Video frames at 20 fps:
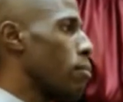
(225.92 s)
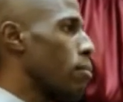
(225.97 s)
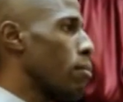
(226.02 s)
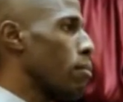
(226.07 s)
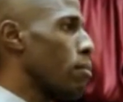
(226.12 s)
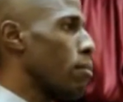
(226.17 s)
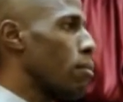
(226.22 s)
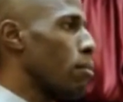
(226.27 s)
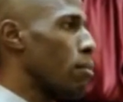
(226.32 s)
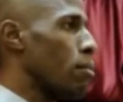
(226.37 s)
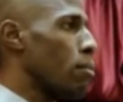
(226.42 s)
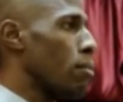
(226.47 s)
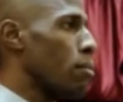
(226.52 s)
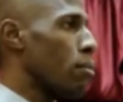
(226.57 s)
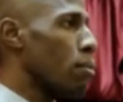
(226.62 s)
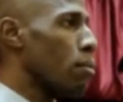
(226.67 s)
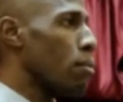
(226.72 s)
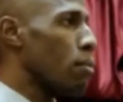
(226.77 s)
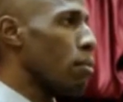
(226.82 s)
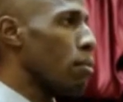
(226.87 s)

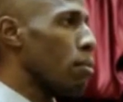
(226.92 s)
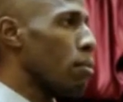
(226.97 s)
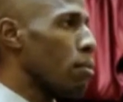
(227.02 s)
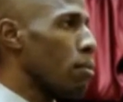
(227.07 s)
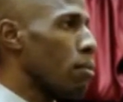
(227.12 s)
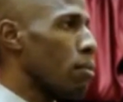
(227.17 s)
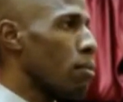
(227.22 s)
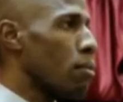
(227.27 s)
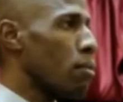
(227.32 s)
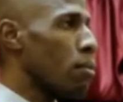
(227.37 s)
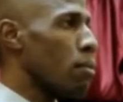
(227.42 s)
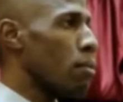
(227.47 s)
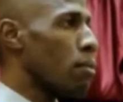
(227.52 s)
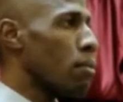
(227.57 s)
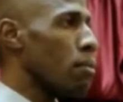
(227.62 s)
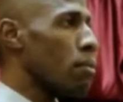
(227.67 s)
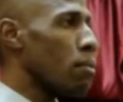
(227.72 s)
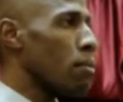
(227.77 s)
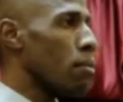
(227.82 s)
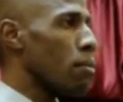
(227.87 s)

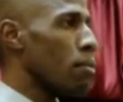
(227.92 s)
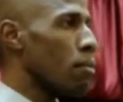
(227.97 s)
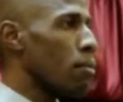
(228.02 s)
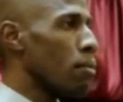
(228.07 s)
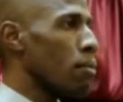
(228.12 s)
No one is speaking in this clip.